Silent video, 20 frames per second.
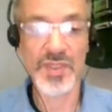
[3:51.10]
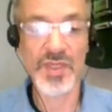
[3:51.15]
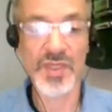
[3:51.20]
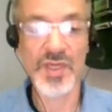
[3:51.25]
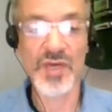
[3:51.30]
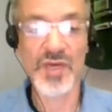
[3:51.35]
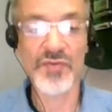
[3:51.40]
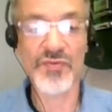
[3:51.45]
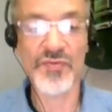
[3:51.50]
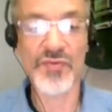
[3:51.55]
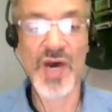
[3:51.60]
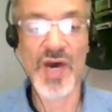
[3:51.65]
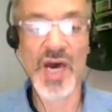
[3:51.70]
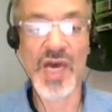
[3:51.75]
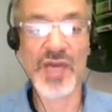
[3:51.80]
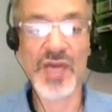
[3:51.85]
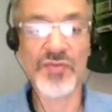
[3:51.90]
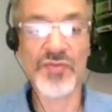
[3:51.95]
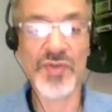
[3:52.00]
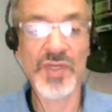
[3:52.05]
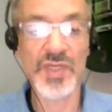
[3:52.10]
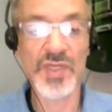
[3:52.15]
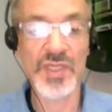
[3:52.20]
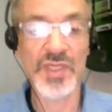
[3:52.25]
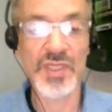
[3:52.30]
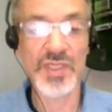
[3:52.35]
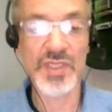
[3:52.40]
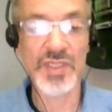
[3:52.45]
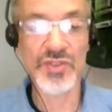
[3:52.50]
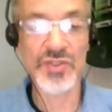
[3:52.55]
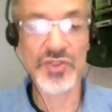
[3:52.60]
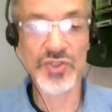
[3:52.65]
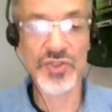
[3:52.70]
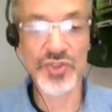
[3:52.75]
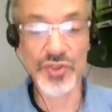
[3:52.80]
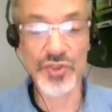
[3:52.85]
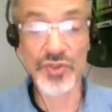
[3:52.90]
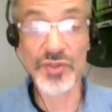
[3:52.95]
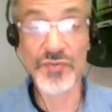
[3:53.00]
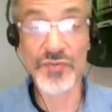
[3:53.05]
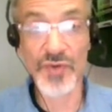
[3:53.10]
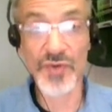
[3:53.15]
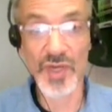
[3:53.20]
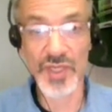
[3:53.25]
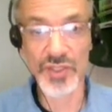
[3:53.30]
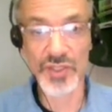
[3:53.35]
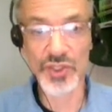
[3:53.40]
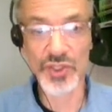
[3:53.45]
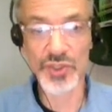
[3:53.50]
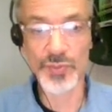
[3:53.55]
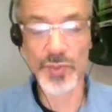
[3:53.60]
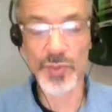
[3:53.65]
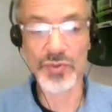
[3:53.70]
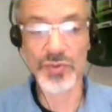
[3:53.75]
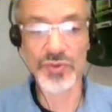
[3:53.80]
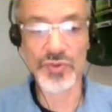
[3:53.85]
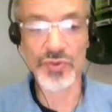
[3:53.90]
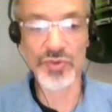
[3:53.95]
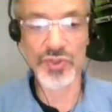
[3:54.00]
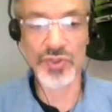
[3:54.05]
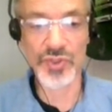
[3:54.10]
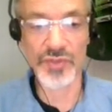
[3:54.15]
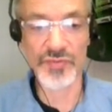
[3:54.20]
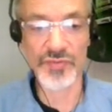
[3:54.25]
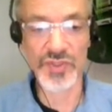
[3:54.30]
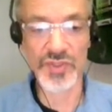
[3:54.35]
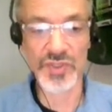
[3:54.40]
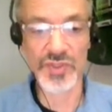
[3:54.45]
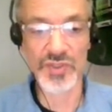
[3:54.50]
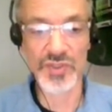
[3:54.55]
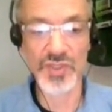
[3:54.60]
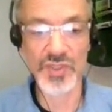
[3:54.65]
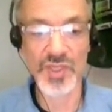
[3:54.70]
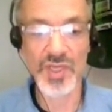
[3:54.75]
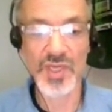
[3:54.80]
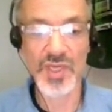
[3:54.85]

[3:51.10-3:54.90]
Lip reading: 5. Certified disposal services.